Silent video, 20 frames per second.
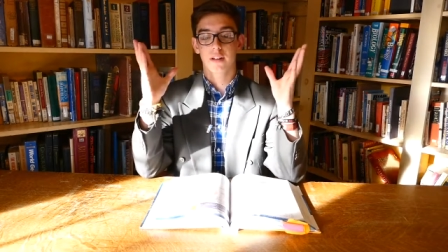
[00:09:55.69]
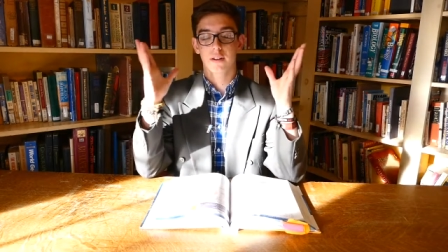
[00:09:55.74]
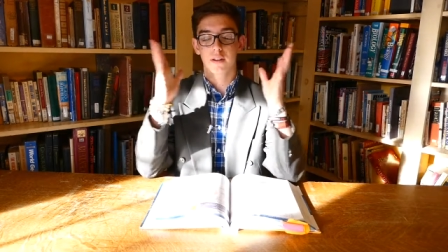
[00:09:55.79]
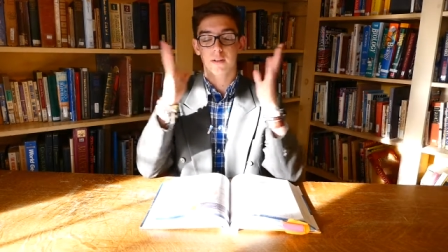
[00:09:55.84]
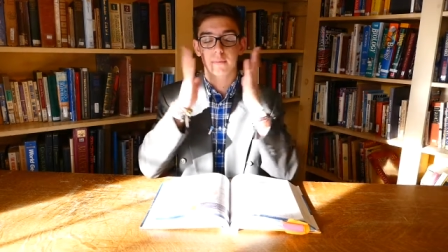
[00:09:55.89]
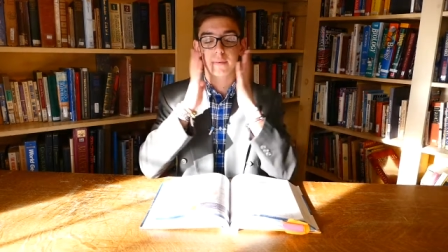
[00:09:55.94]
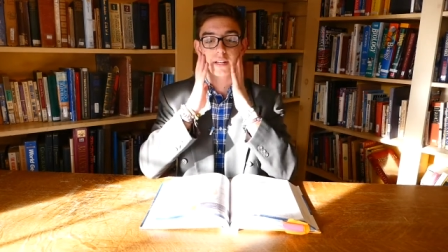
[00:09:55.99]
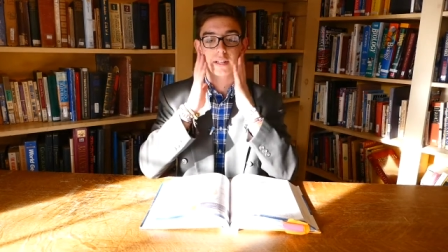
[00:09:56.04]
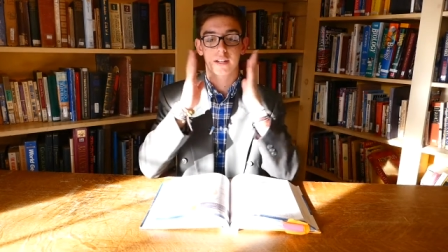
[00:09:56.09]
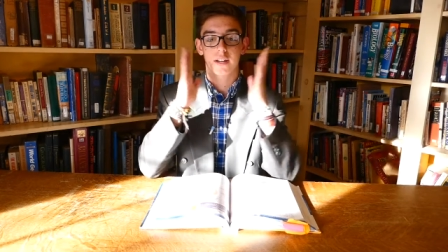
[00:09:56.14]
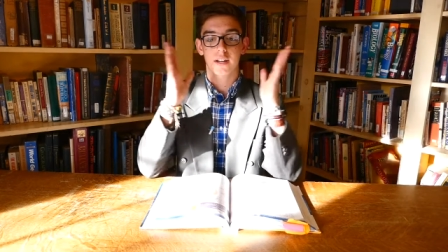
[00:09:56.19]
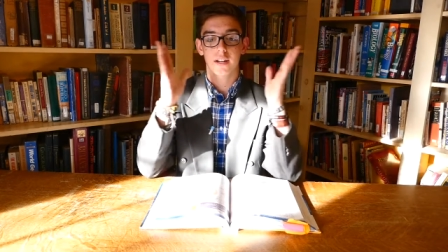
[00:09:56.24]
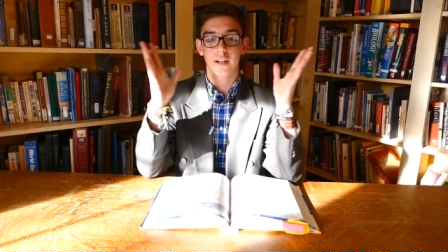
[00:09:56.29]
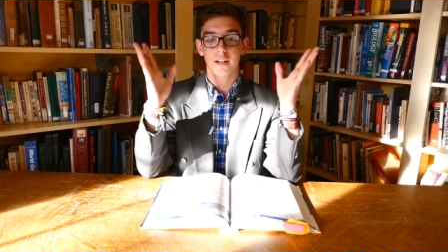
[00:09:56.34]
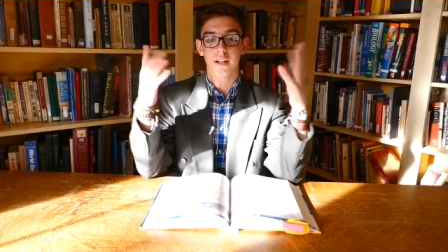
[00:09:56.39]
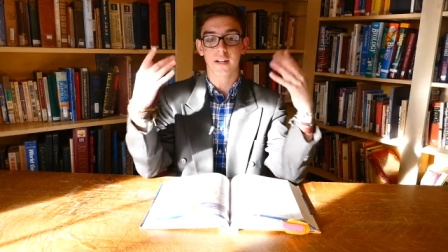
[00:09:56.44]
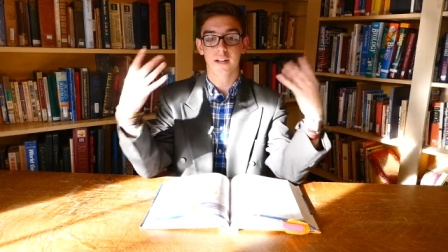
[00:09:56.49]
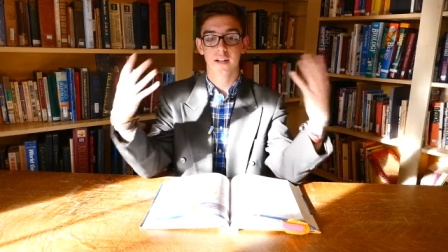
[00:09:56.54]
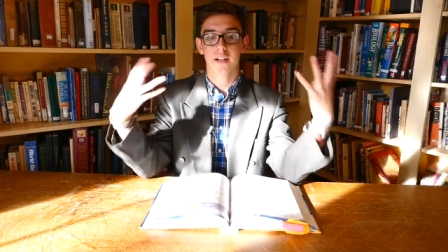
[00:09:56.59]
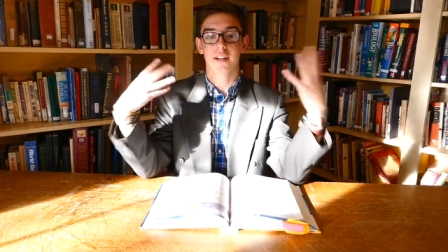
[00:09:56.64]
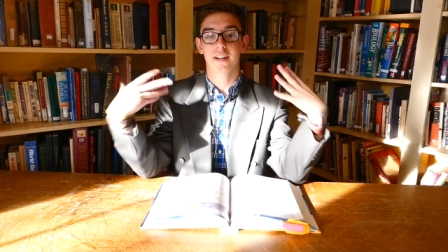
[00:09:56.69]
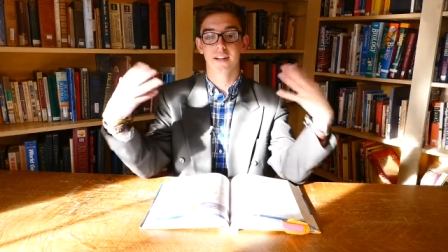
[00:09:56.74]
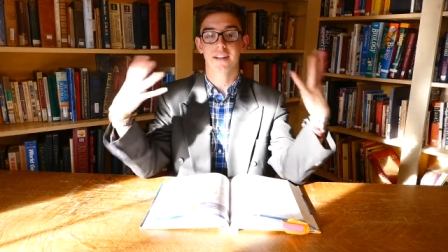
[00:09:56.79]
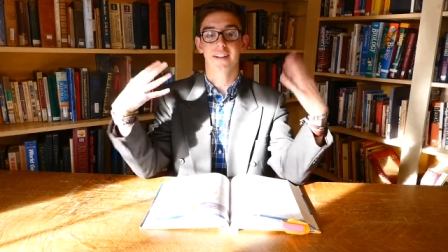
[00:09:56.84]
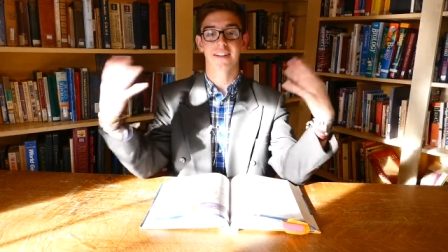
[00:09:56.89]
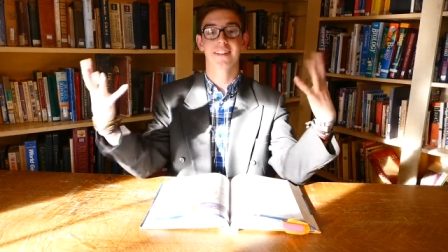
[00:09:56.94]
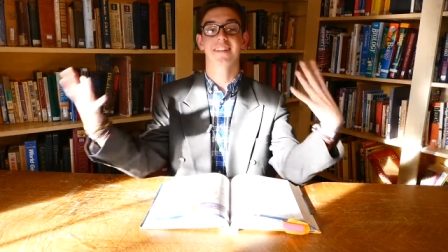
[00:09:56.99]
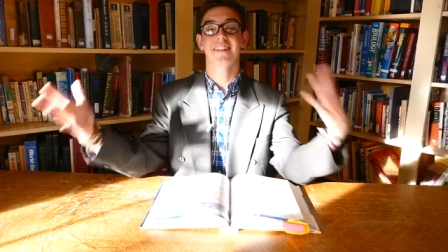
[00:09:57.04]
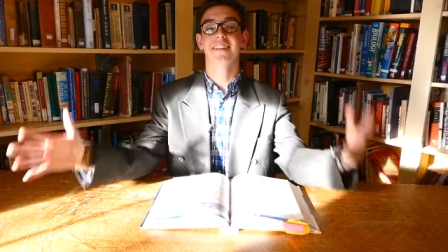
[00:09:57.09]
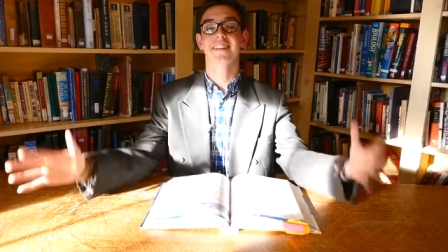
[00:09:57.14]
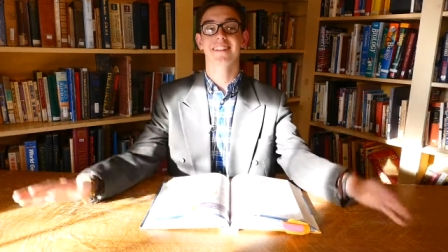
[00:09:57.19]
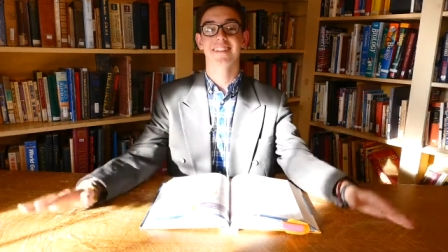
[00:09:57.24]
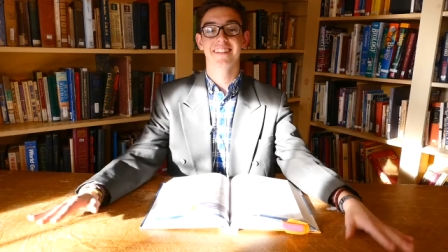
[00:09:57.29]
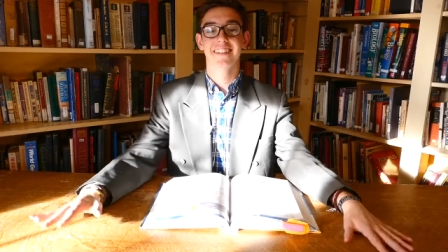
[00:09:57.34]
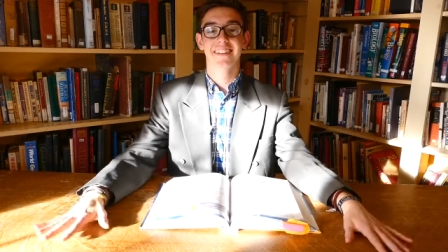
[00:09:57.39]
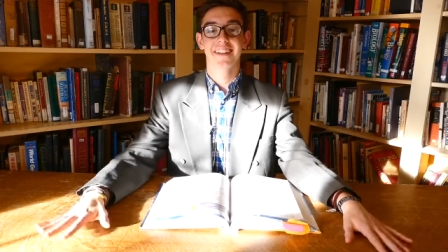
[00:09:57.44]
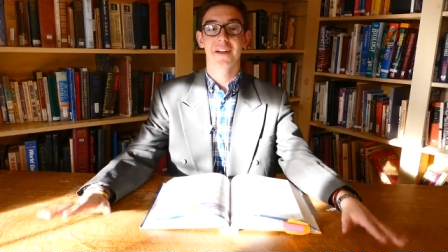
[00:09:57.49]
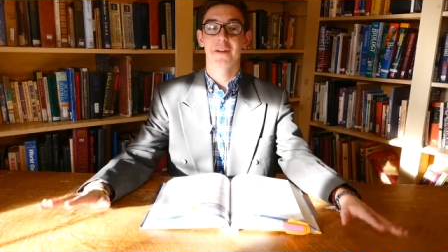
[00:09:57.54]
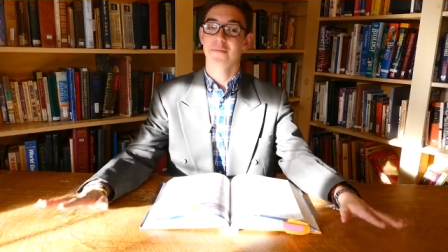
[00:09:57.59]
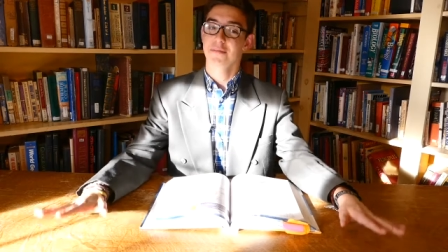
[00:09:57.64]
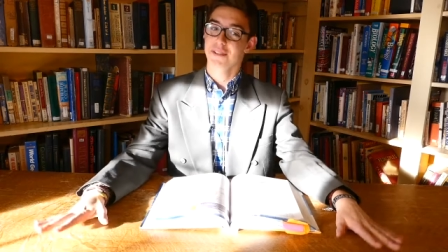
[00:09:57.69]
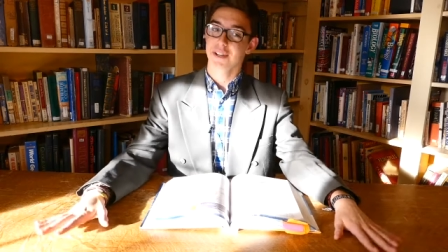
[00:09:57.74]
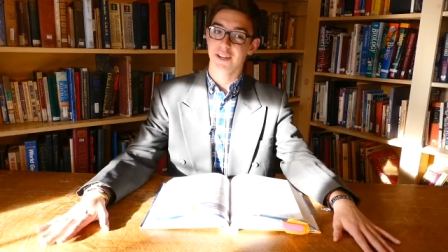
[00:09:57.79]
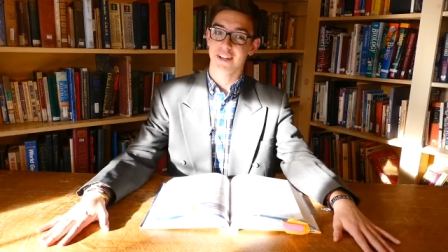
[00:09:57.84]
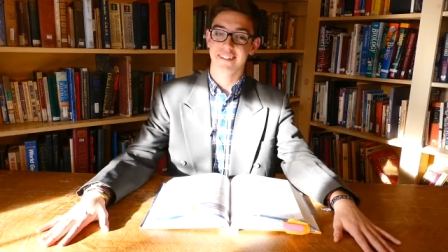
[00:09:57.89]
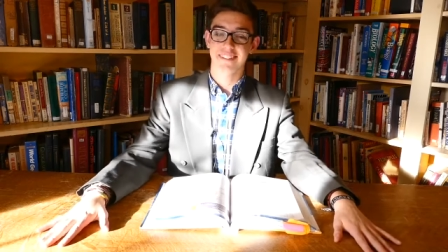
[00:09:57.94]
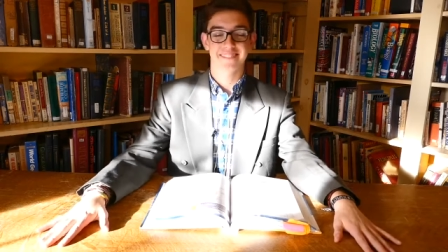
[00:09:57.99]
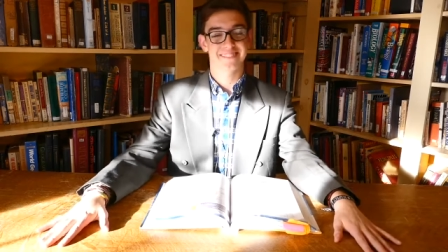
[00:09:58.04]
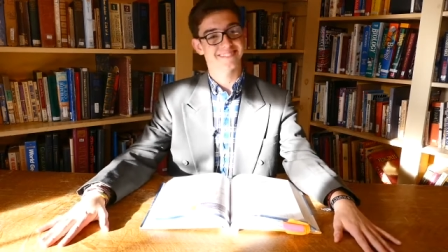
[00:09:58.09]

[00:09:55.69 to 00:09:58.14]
Oh my god. Sorry.